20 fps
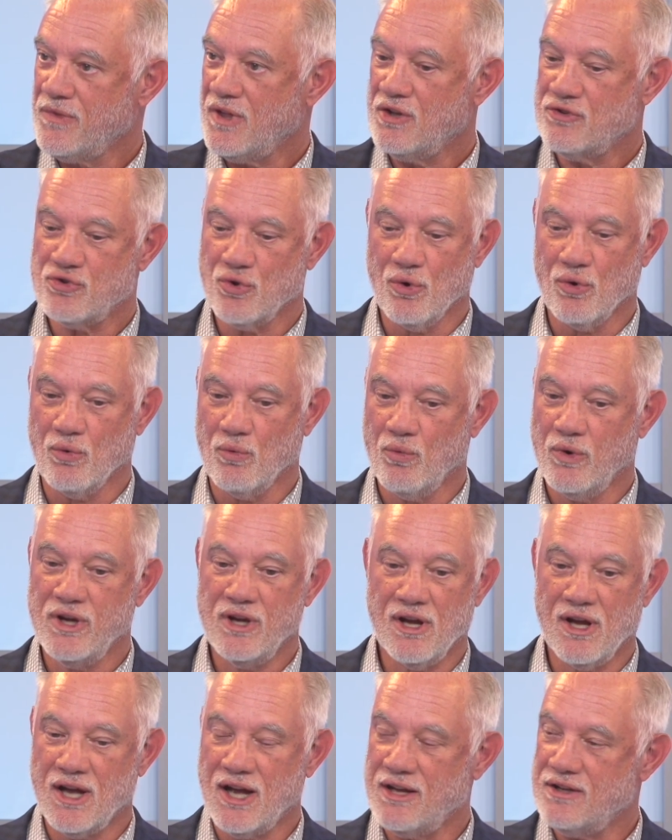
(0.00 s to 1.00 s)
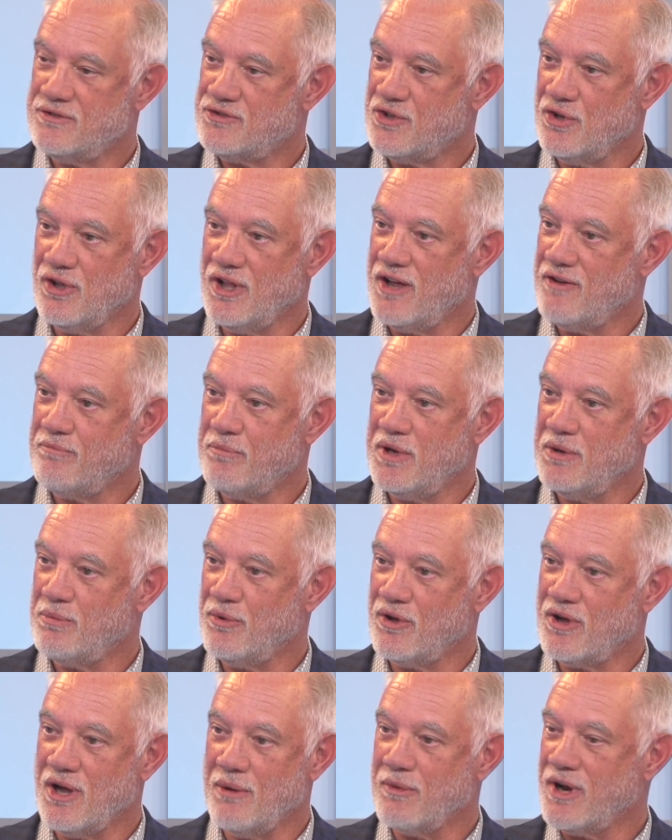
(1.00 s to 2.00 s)
So I still have
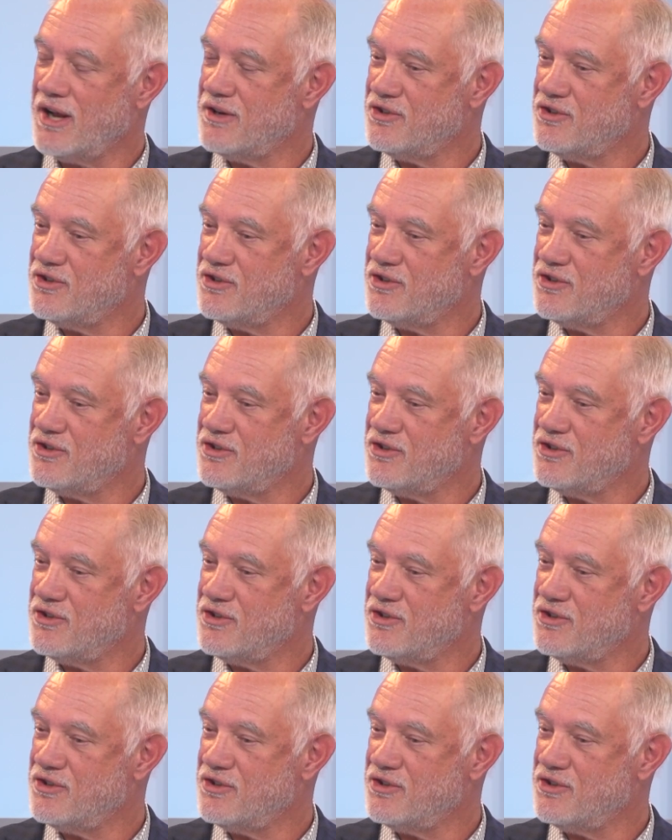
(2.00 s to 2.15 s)
people coming.